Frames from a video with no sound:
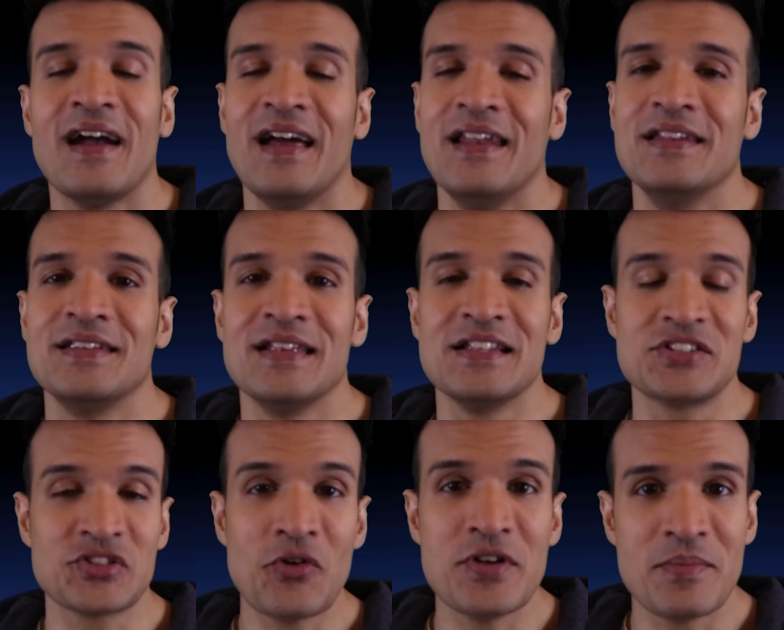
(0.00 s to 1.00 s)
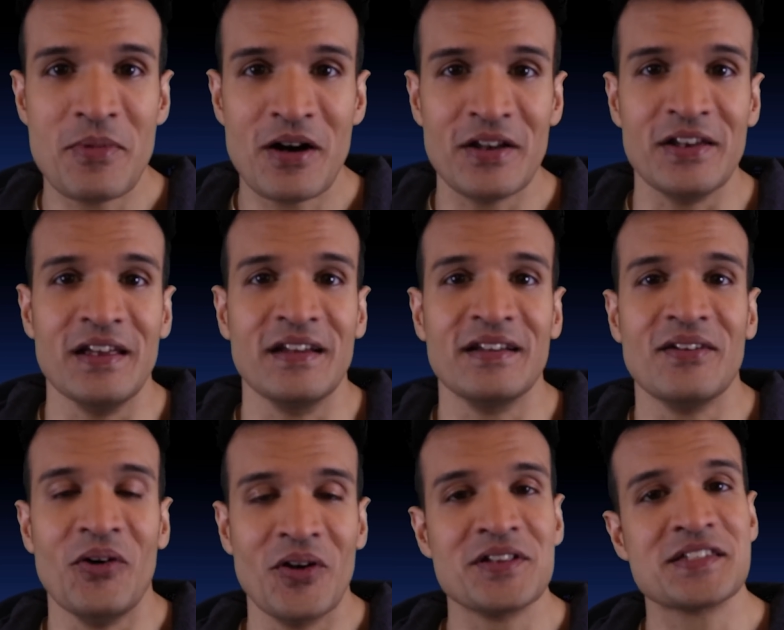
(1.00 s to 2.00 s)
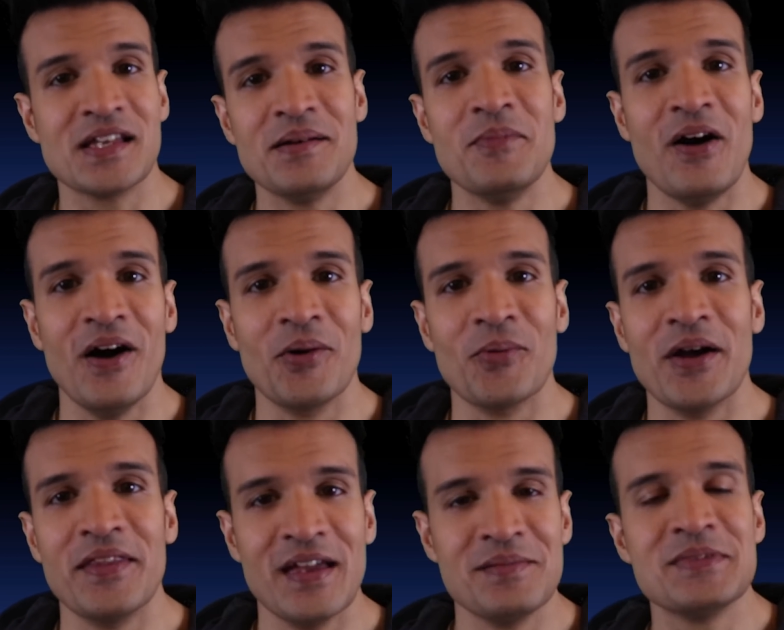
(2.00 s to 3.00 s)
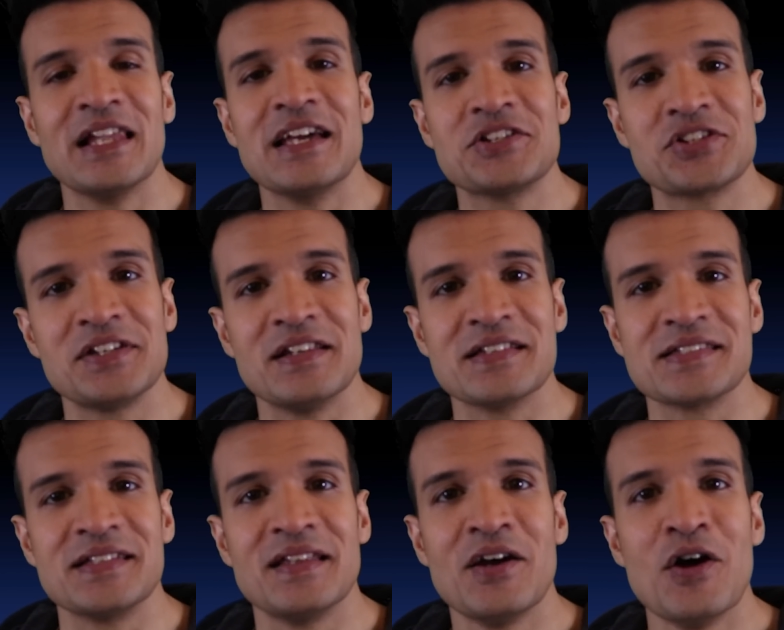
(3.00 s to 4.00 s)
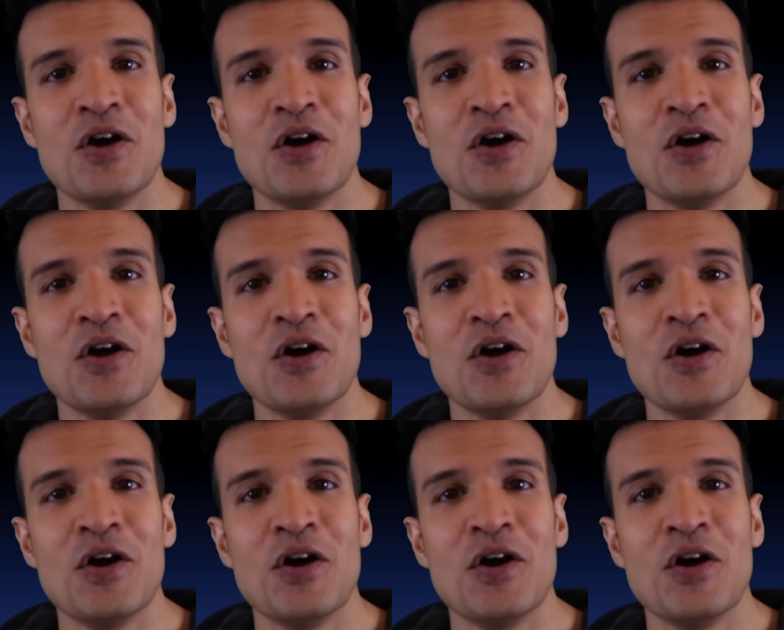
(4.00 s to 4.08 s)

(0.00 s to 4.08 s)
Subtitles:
and it's so demanding on some hardware that emulation doesn't